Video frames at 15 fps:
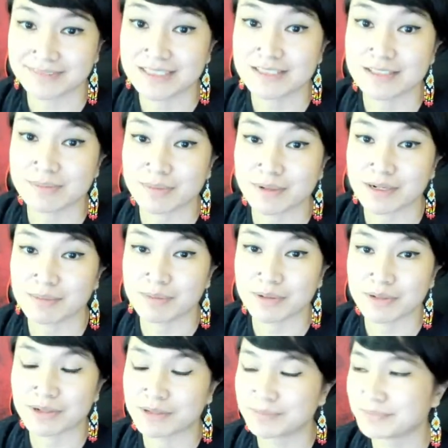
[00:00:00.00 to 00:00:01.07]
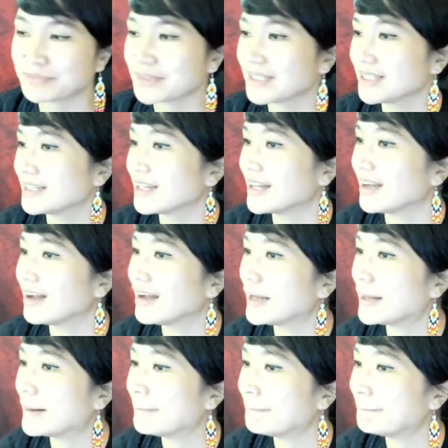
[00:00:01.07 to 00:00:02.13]
It's pretty brutal.
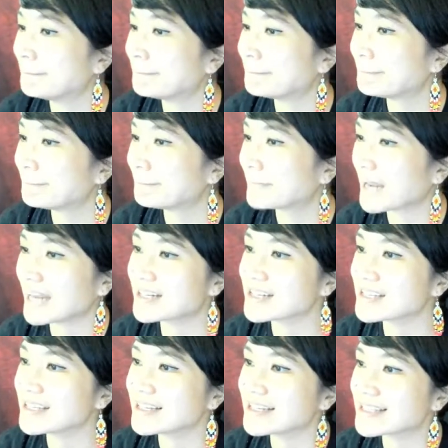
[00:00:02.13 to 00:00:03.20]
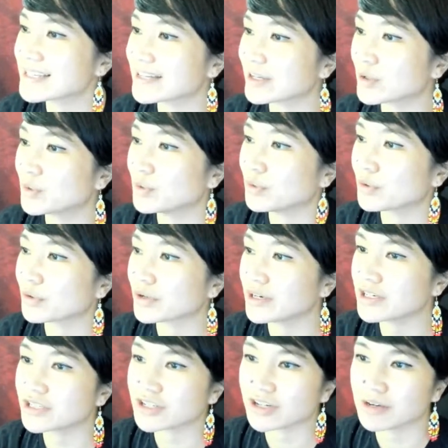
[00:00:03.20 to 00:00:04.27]
But I just think it's like a cool
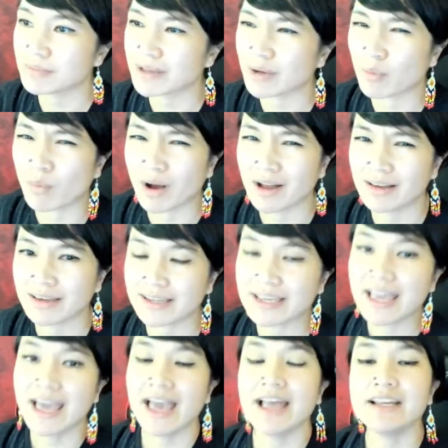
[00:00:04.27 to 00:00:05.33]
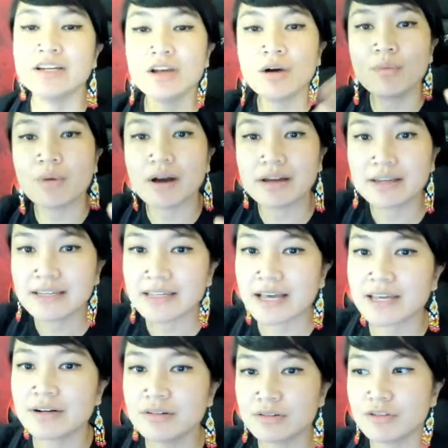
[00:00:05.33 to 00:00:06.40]
creature. I'm like, why? And you know what? I
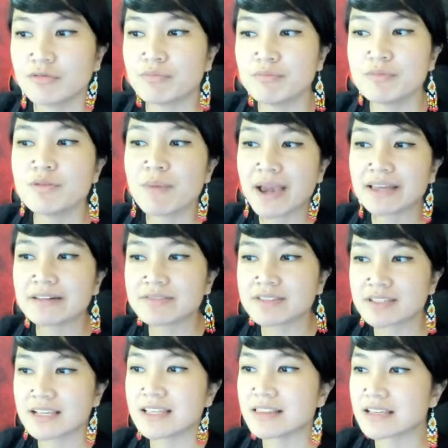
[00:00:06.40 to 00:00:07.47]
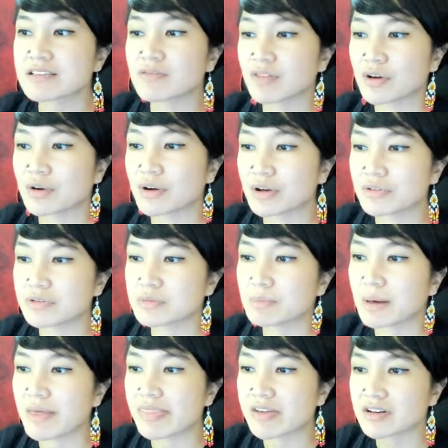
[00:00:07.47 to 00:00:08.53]
don't. You might have seen these photos,
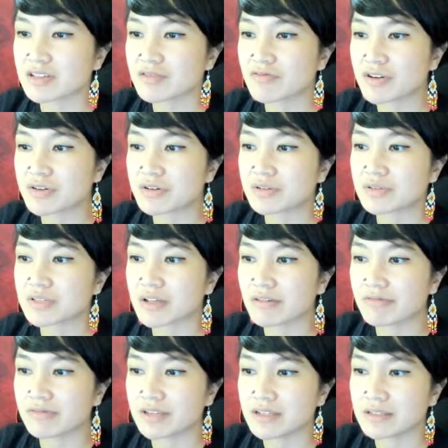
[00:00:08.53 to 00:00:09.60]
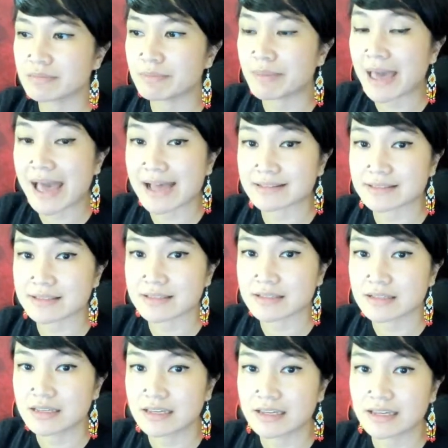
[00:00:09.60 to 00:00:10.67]
but there's photos of these bats
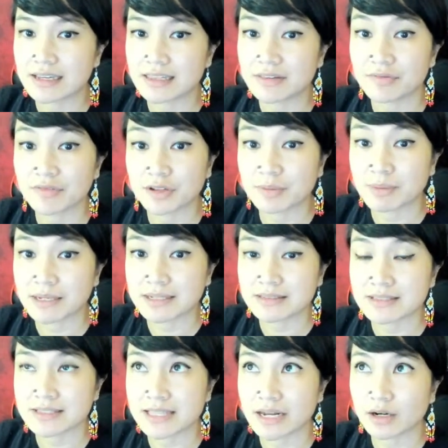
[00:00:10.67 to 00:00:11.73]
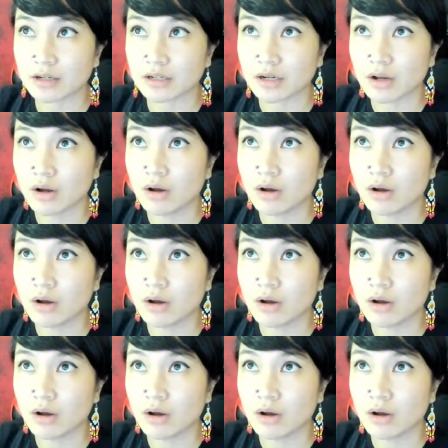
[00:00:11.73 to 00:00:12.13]
in the Philippines that are